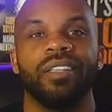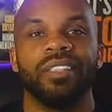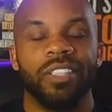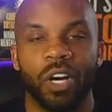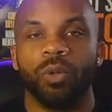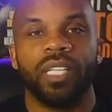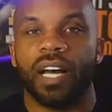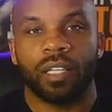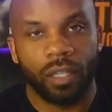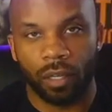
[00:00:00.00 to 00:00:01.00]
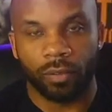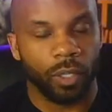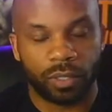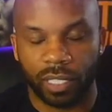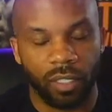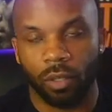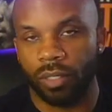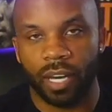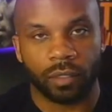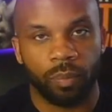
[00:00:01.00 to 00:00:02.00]
no doc loan. Don't say no
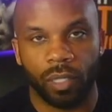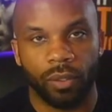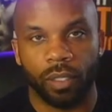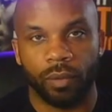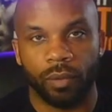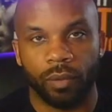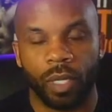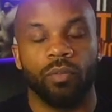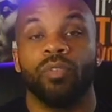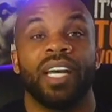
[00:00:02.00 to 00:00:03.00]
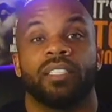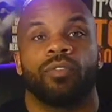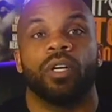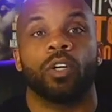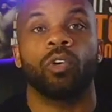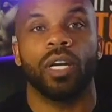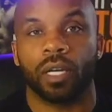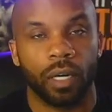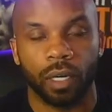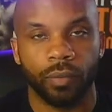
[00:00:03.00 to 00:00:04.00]
docs, period. I don't care if you ask for a credit
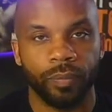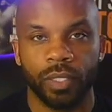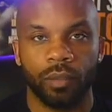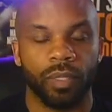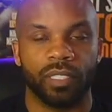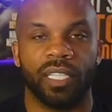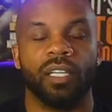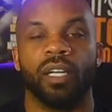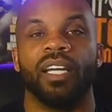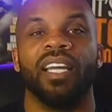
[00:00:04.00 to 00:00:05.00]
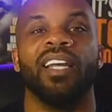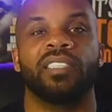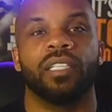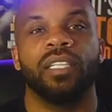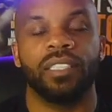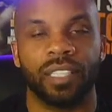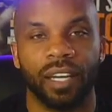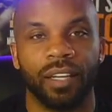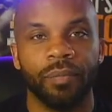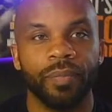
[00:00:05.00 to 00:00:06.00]
card because they're gonna instantly
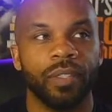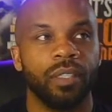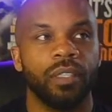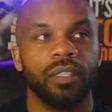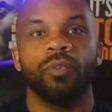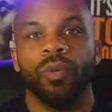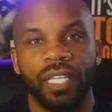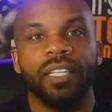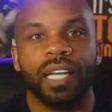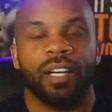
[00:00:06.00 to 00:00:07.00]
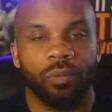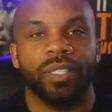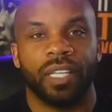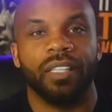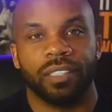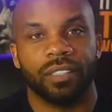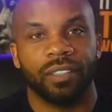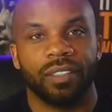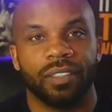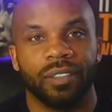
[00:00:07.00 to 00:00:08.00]
say, we need documentation,
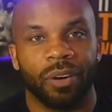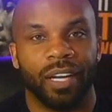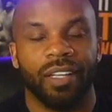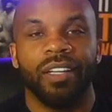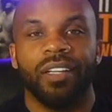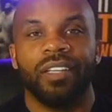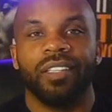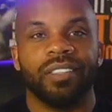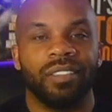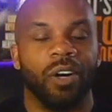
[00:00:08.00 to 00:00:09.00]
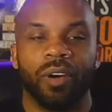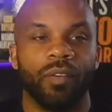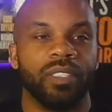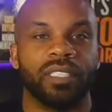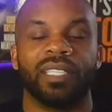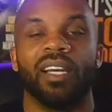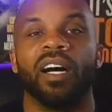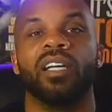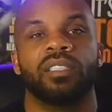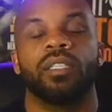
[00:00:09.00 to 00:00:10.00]
right? Don't ever just say an
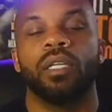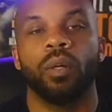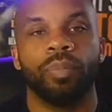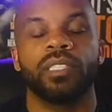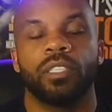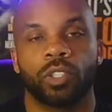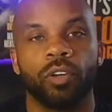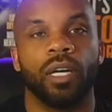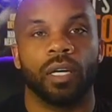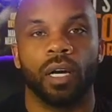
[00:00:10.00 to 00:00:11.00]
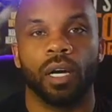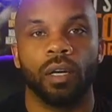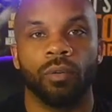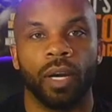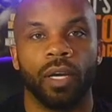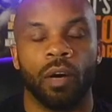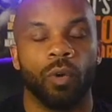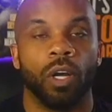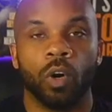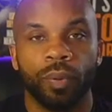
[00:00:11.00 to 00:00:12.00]
unsecured business credit card, right? I
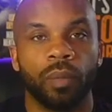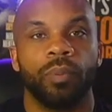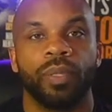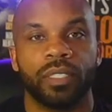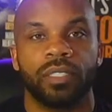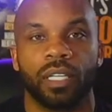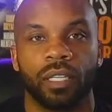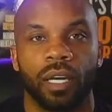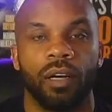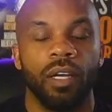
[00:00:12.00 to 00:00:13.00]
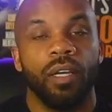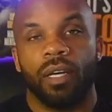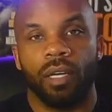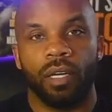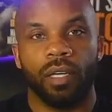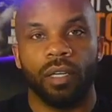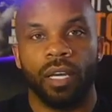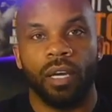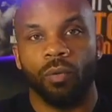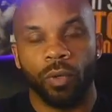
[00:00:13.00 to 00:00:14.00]
want to open up a business checking account. And,
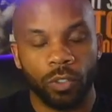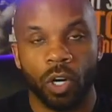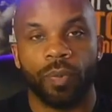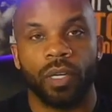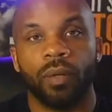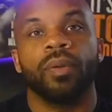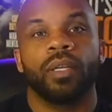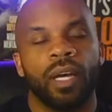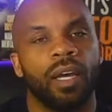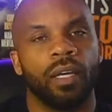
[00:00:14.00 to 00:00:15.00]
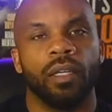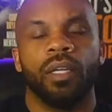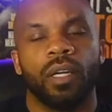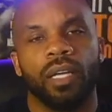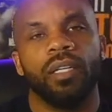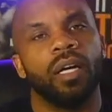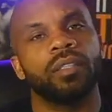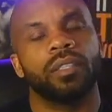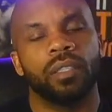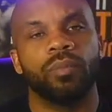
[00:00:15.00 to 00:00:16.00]
and when you open up, hey, I need an
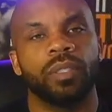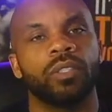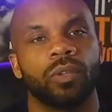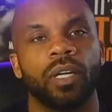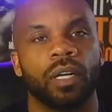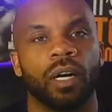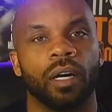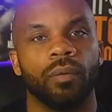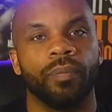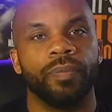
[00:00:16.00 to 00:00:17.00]
unsecured business credit card,